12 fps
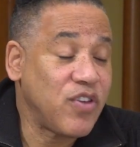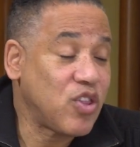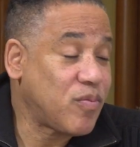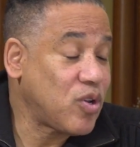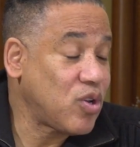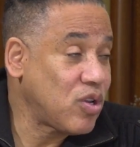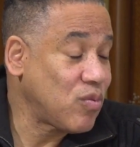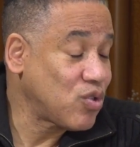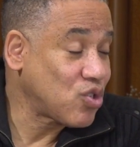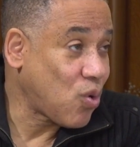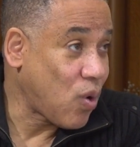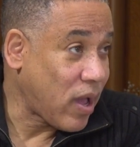5th period
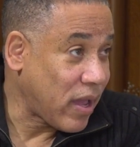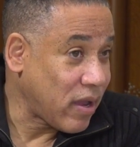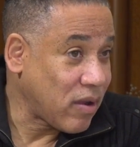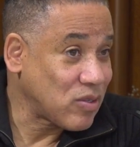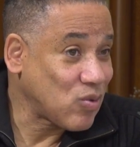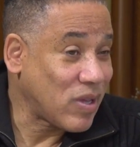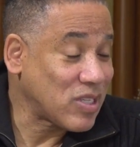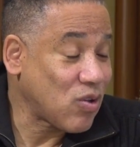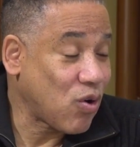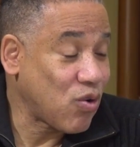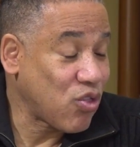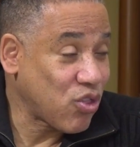was choir, so I
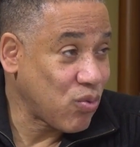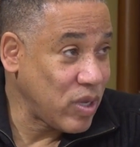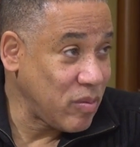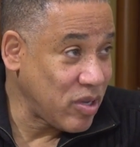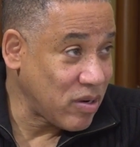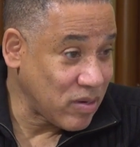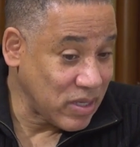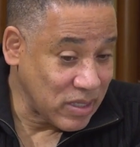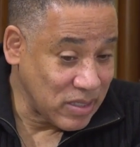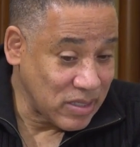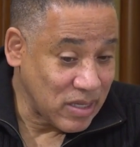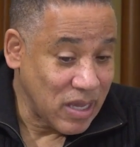saw her 3
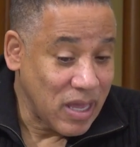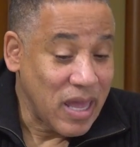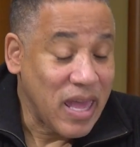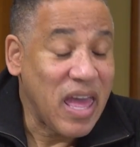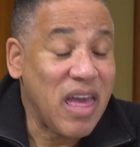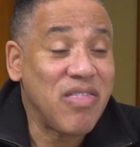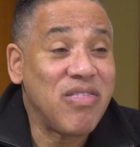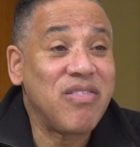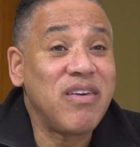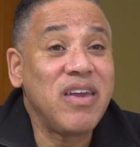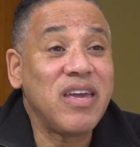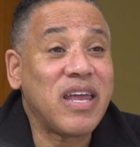periods. And
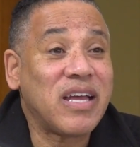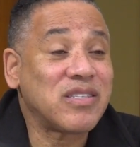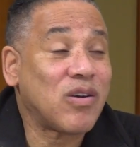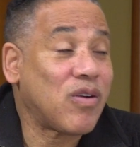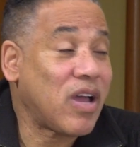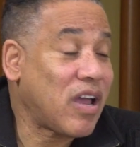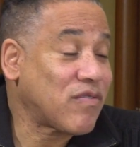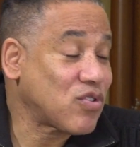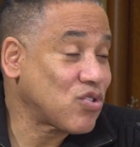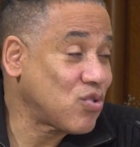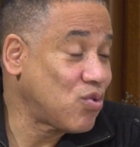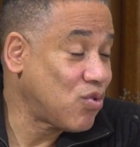then I saw her after
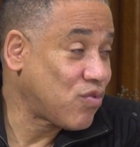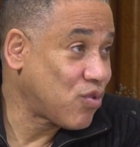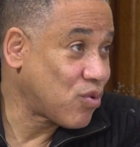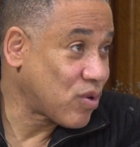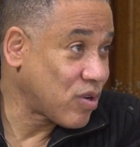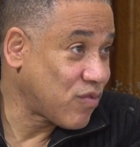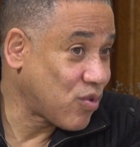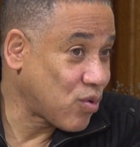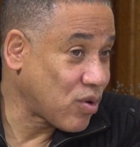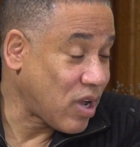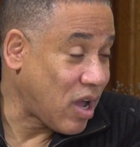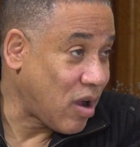school
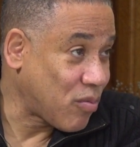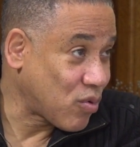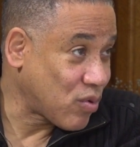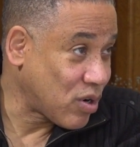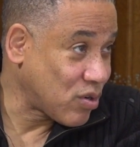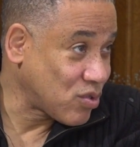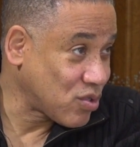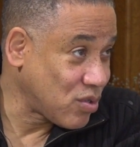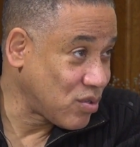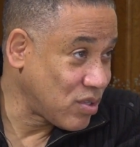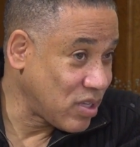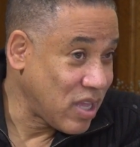for opera
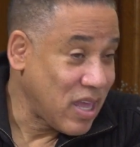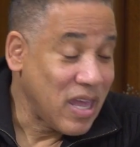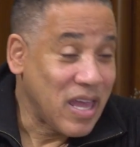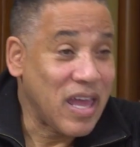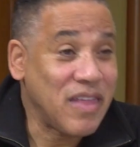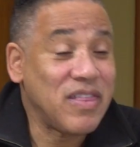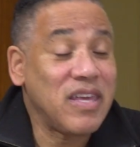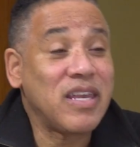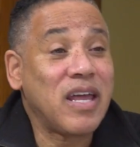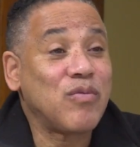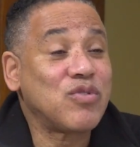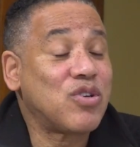rehearsal. And
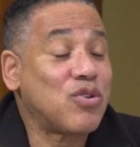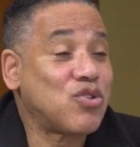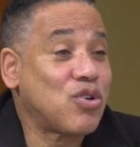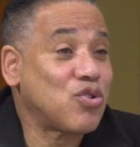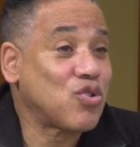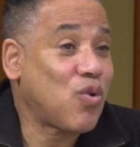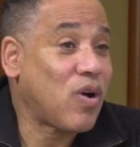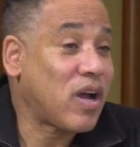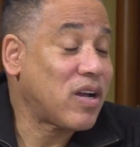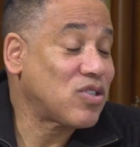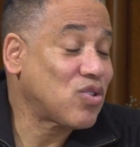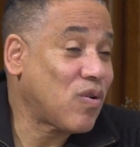then I was in her church
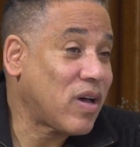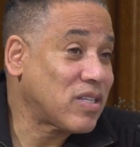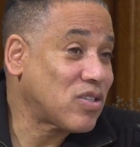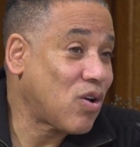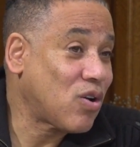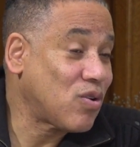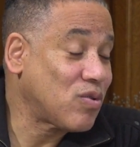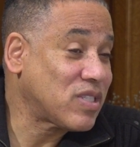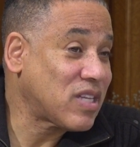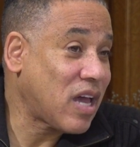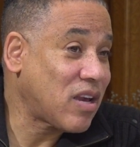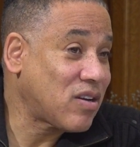choir, so I saw her on
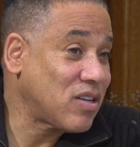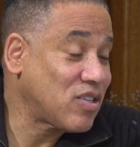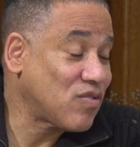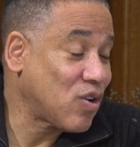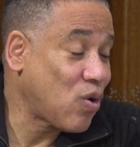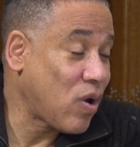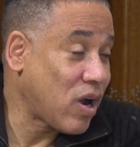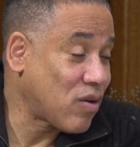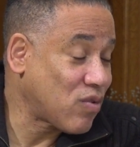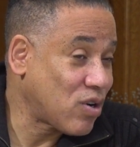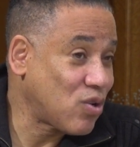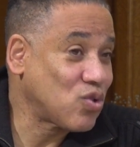Saturdays for choir
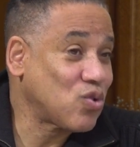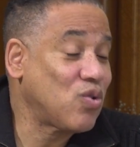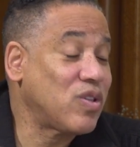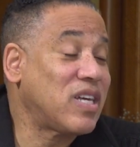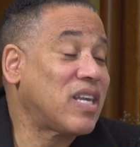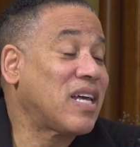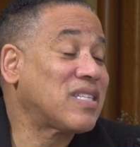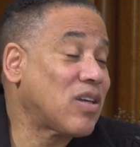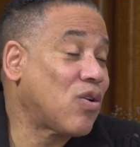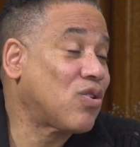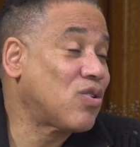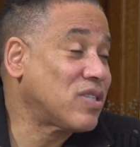rehearsal. And then I
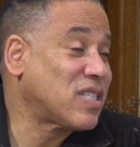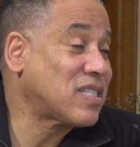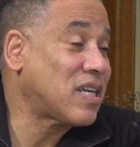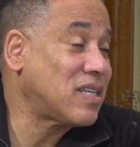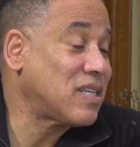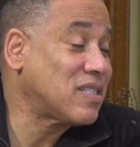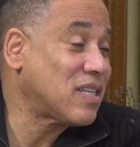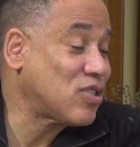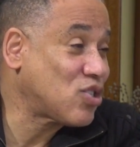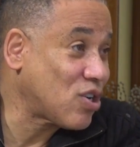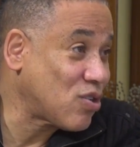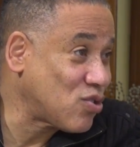saw her on Sundays
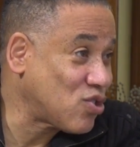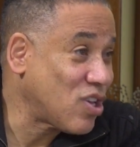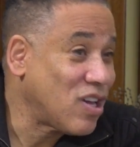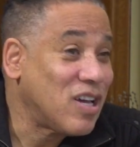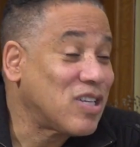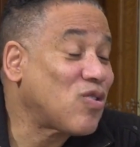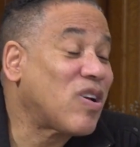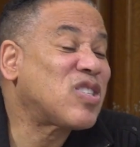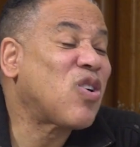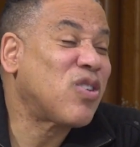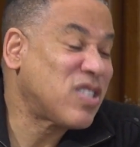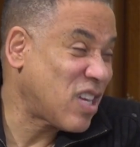at church. So I
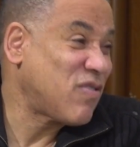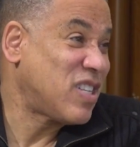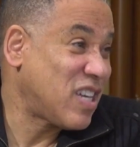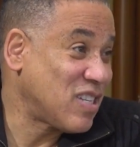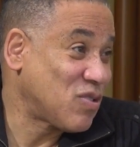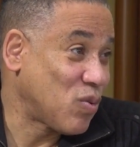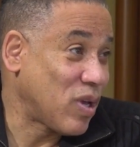saw her 7 days a